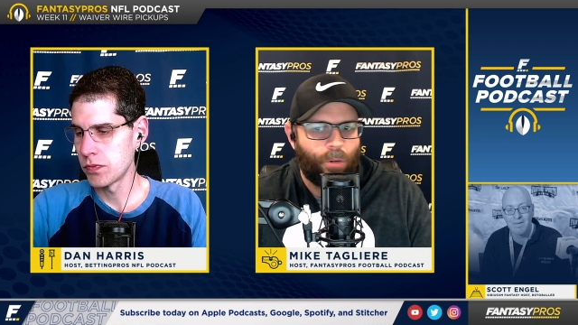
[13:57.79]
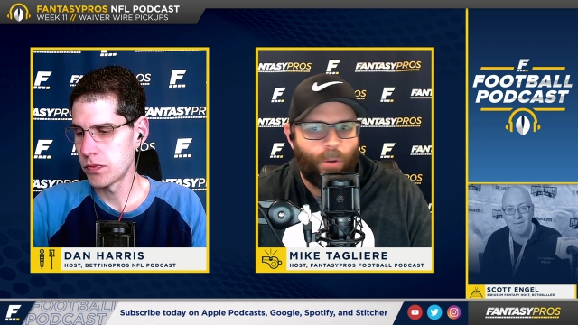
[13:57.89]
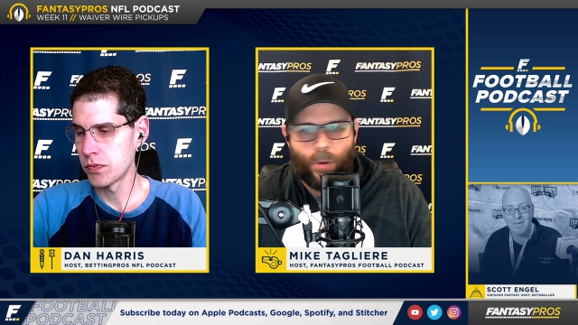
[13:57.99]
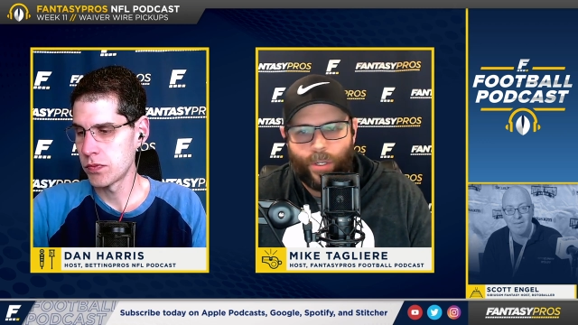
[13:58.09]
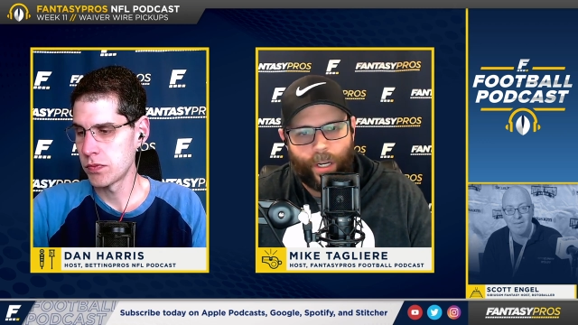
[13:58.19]
Speaker 1: and you
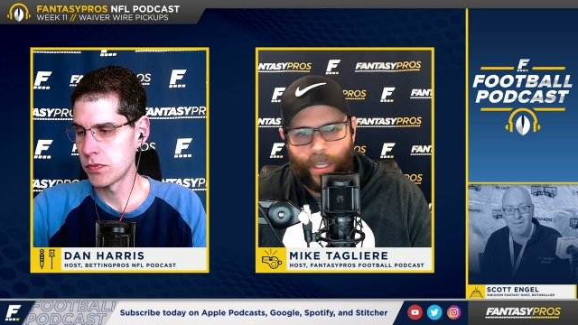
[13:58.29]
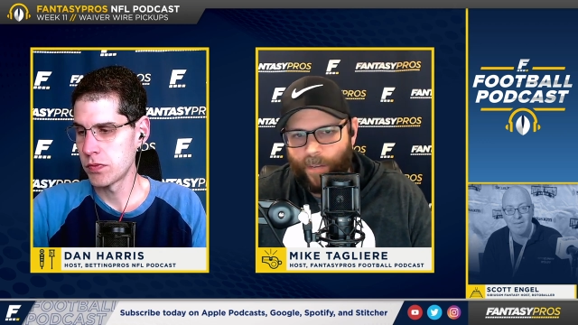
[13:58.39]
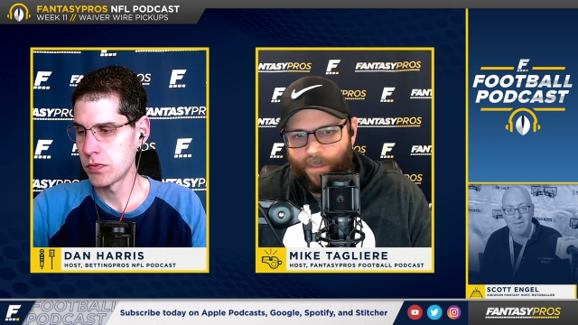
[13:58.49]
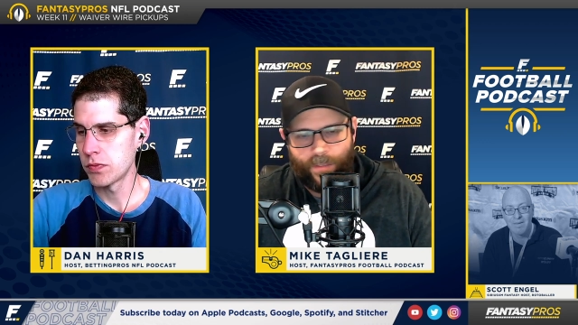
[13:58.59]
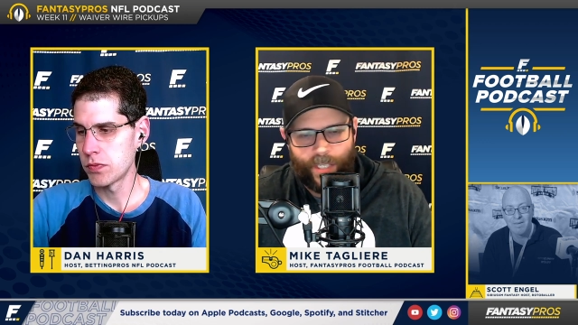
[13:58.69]
know you're going to
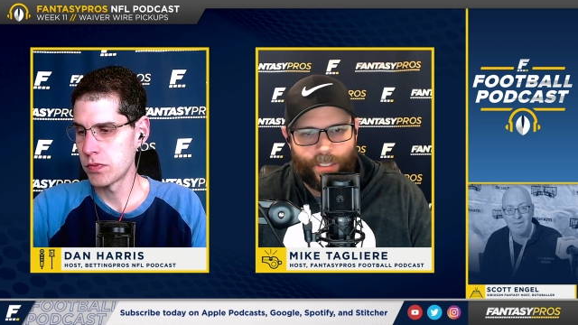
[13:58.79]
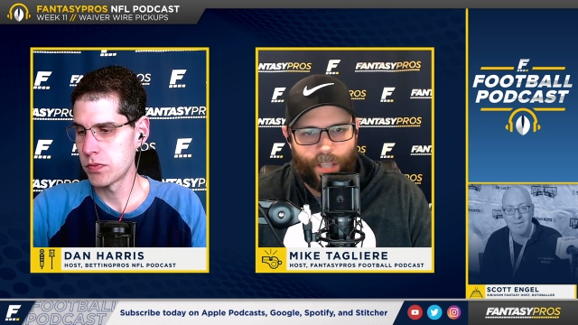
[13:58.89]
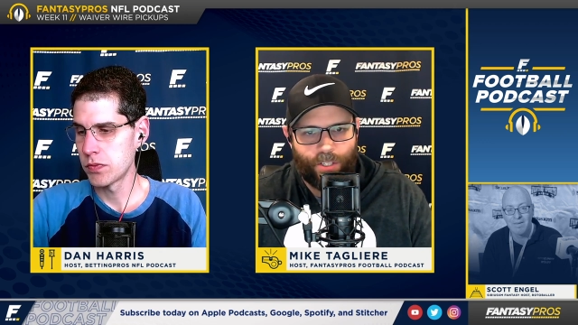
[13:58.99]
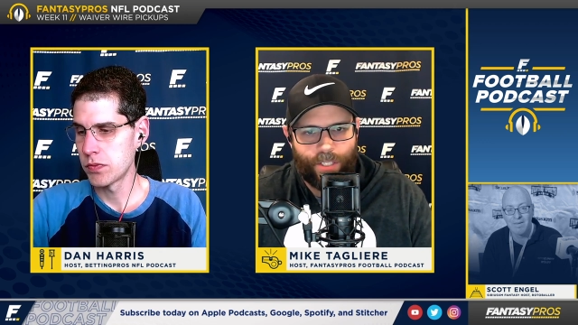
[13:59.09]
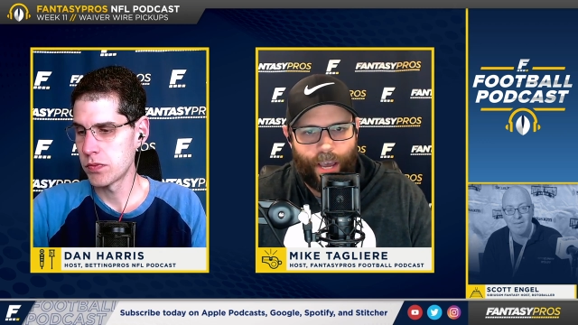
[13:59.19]
get fifteen
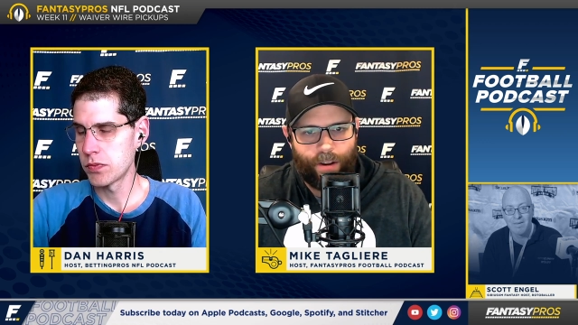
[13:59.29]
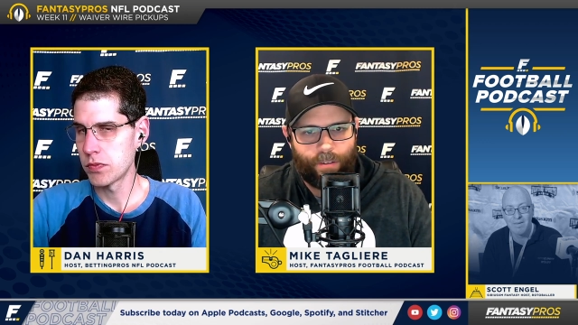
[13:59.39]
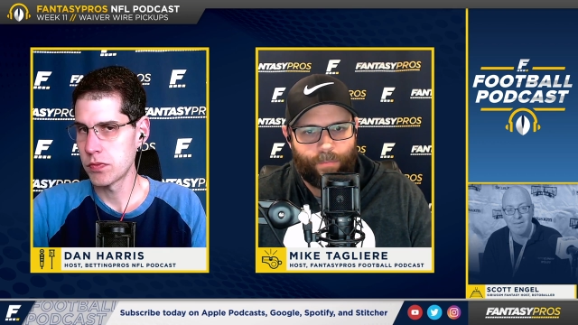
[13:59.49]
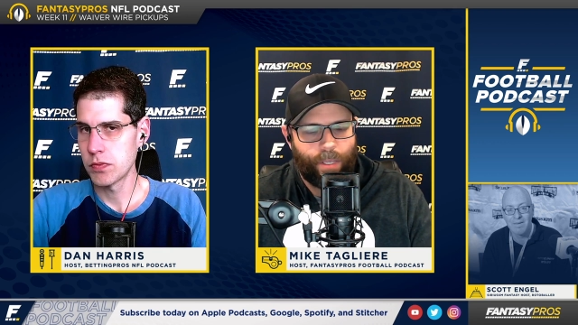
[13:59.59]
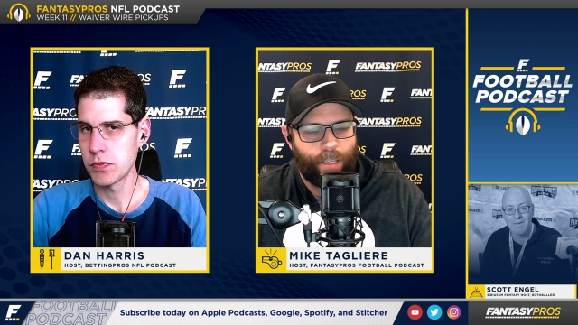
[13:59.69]
touches out
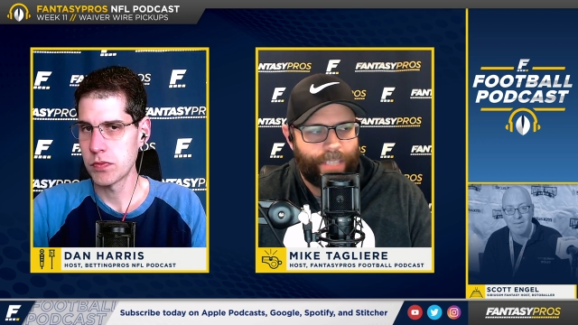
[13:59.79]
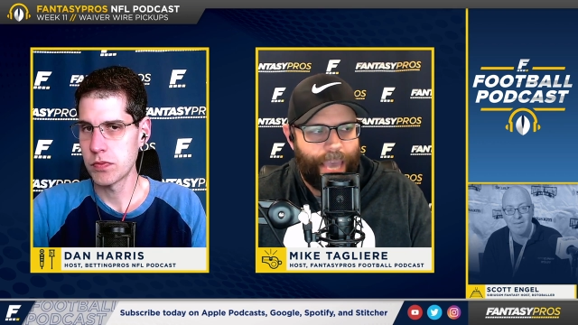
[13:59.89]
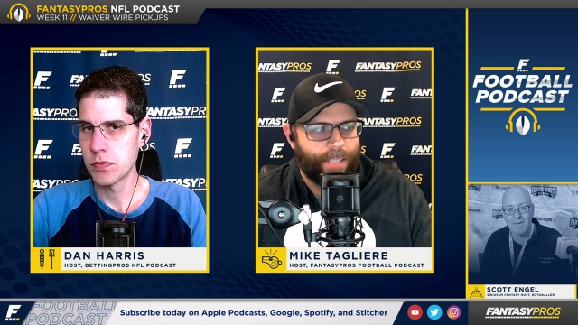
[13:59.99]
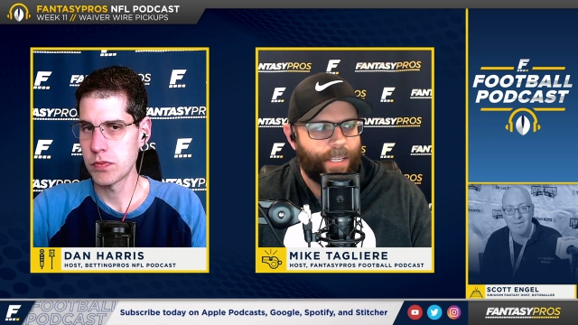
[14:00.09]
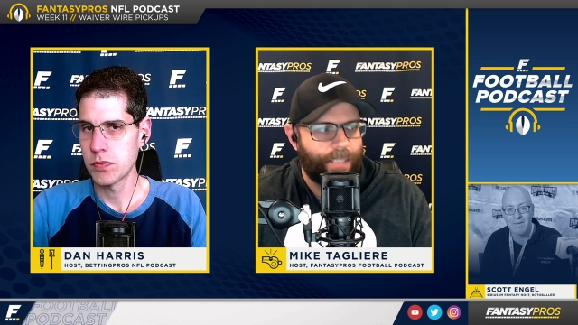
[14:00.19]
of him because
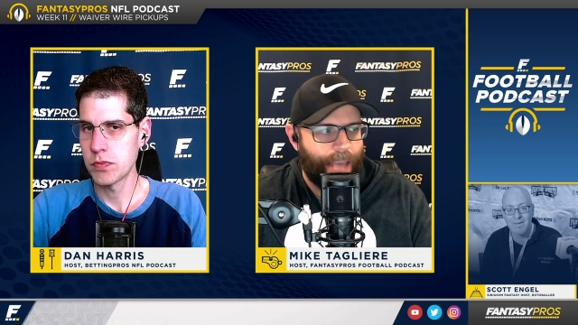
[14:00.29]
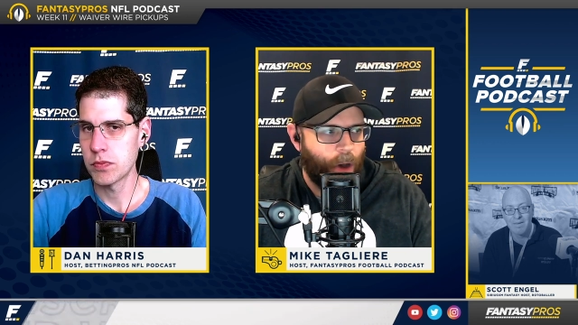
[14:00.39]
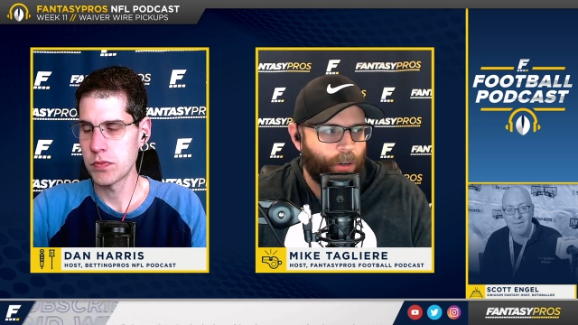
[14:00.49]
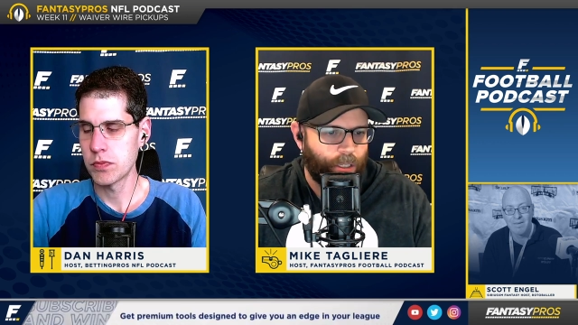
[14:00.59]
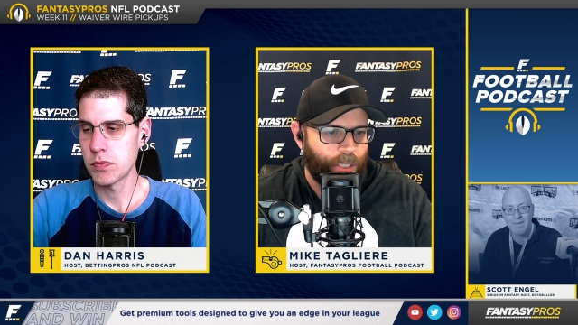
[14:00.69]
Gaskin's
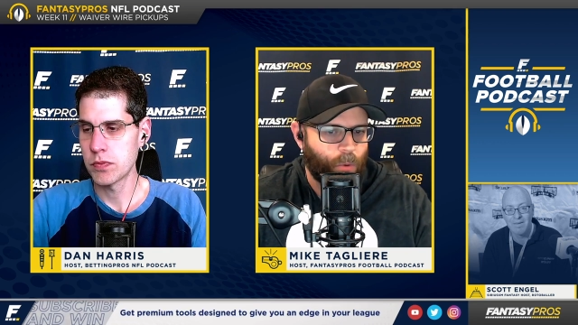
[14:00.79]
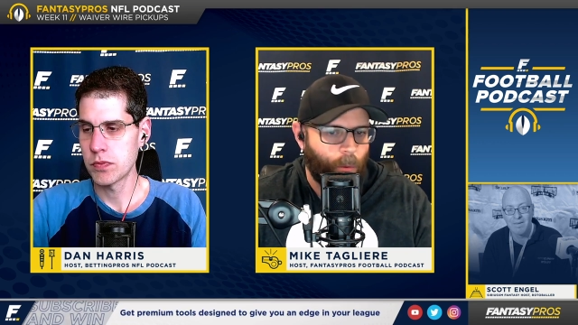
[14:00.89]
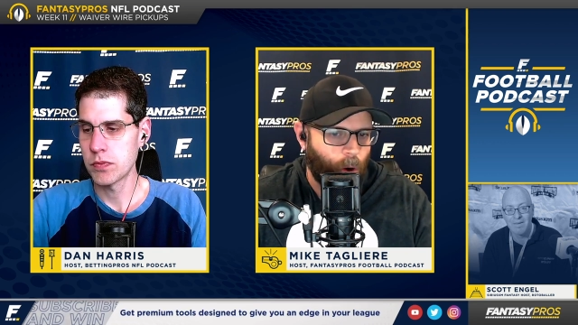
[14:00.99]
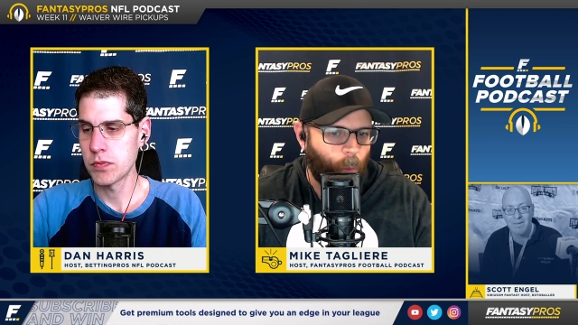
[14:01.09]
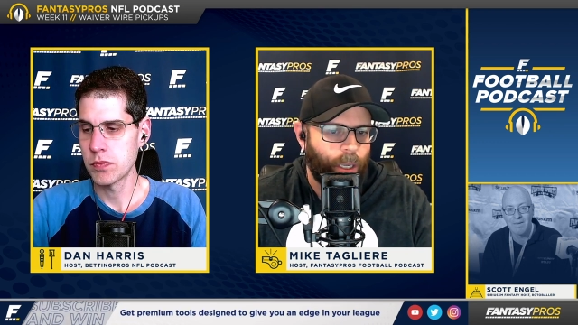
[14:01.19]
out at least
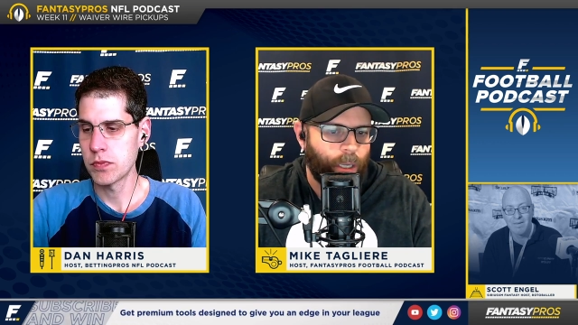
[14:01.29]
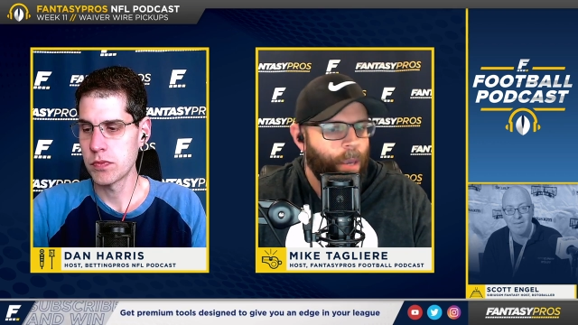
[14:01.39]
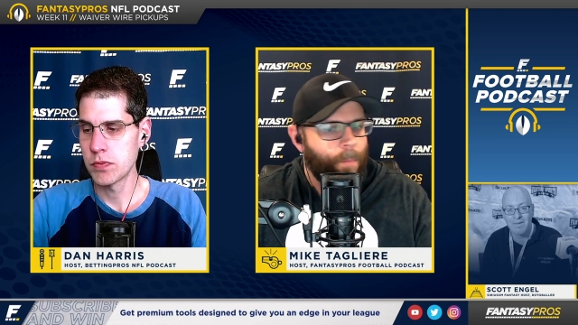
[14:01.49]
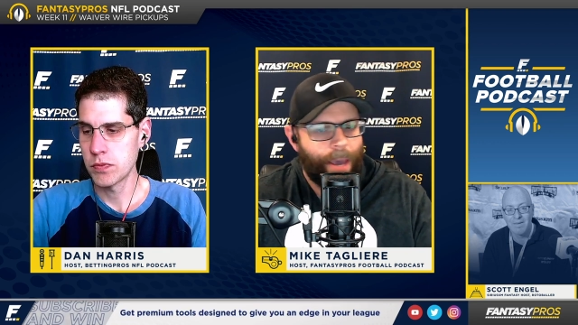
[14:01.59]
one more week.